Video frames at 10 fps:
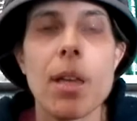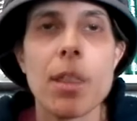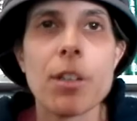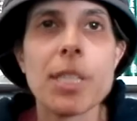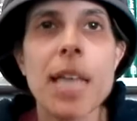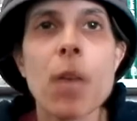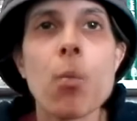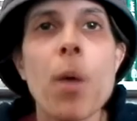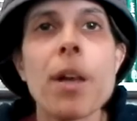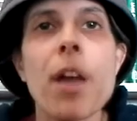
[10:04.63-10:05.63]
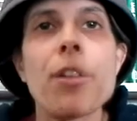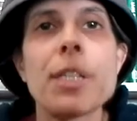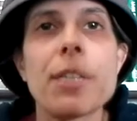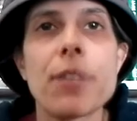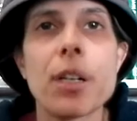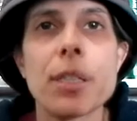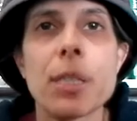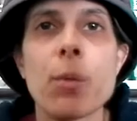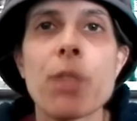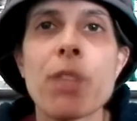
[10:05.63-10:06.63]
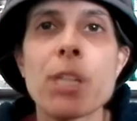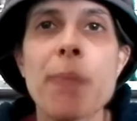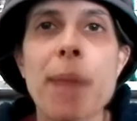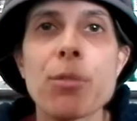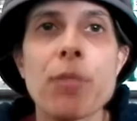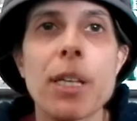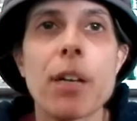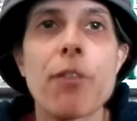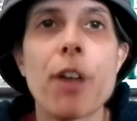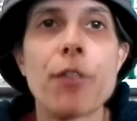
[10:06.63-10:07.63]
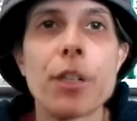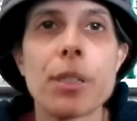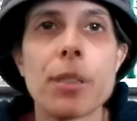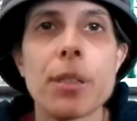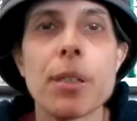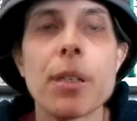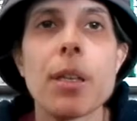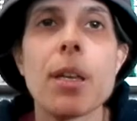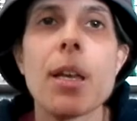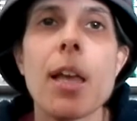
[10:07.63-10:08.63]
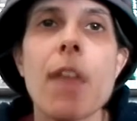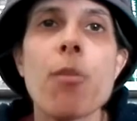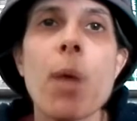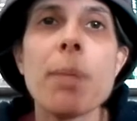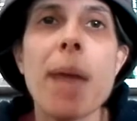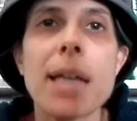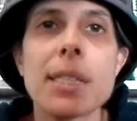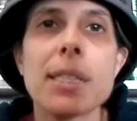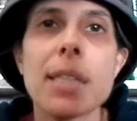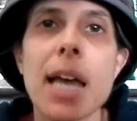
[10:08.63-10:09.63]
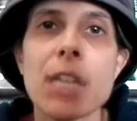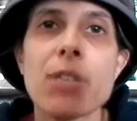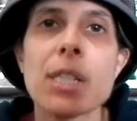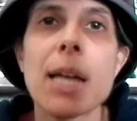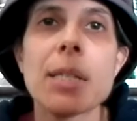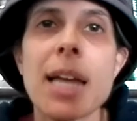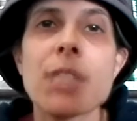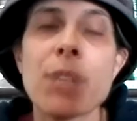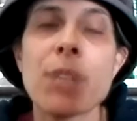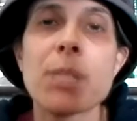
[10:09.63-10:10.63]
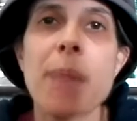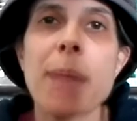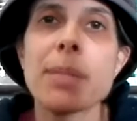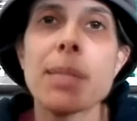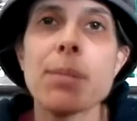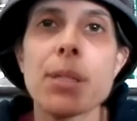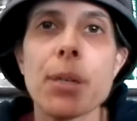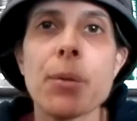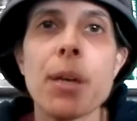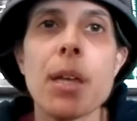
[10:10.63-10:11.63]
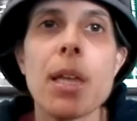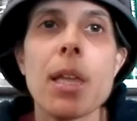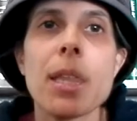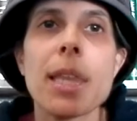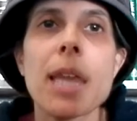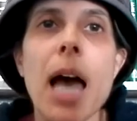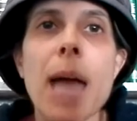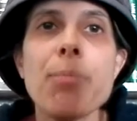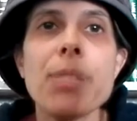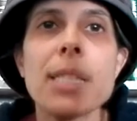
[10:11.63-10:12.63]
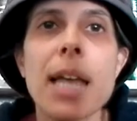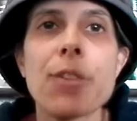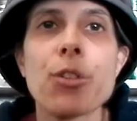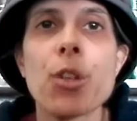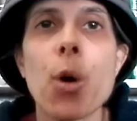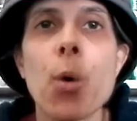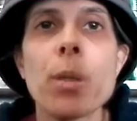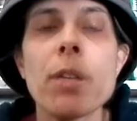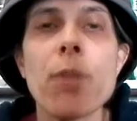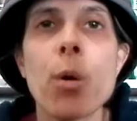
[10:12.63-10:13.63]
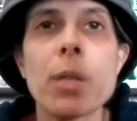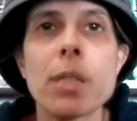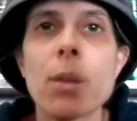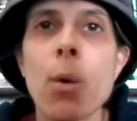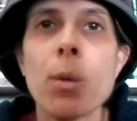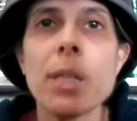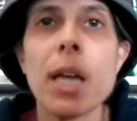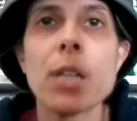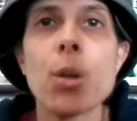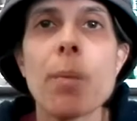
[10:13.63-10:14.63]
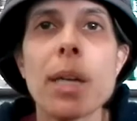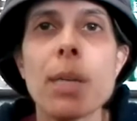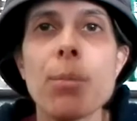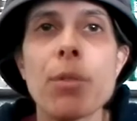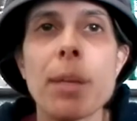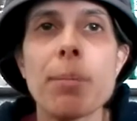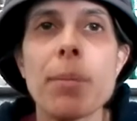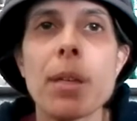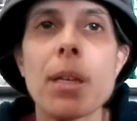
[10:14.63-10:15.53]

There is yet one other difficulty with Rashbam's reading of our verse. If one posits, as Rashbam seems to, that the high priest entered the Holy of Holies only on Yom HaKippurim,